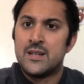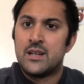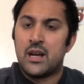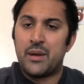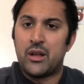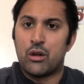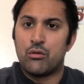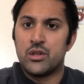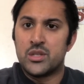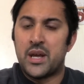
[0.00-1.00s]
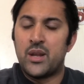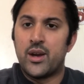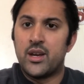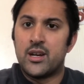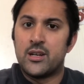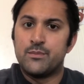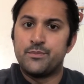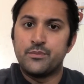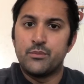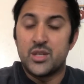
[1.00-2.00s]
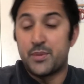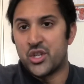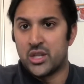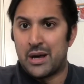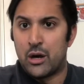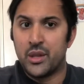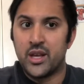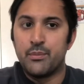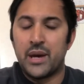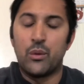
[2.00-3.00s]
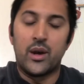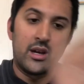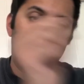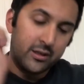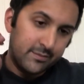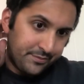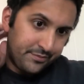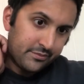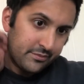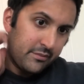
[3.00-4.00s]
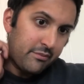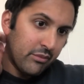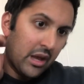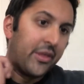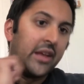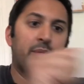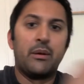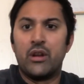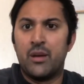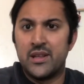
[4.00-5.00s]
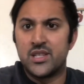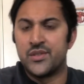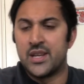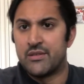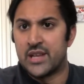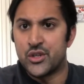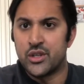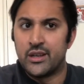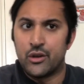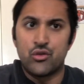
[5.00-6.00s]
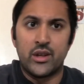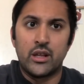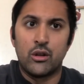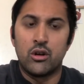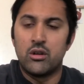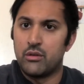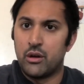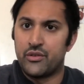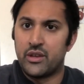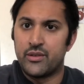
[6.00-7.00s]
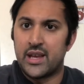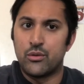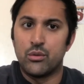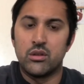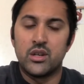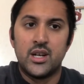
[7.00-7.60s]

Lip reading: And make a lot of runs. But anyway, especially in the power play. But anyway, I think it's going to be a really competitive series, actually. Australia look obviously settled.